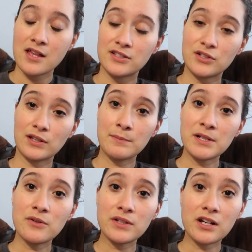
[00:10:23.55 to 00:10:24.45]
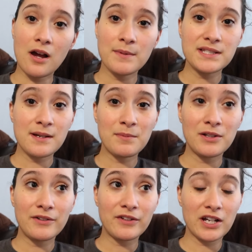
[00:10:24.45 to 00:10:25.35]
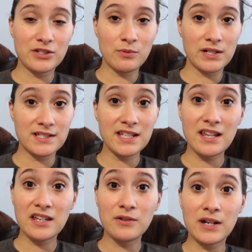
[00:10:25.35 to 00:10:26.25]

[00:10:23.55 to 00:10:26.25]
So let me know in the comments down below if you guys want to see that.